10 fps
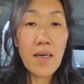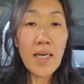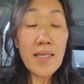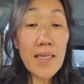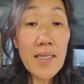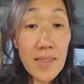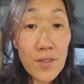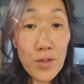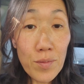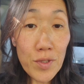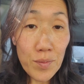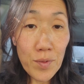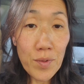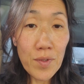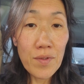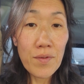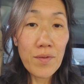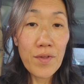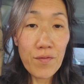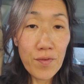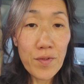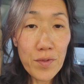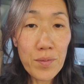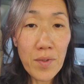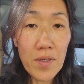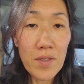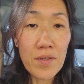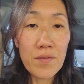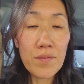I think it does so much more than filtered water.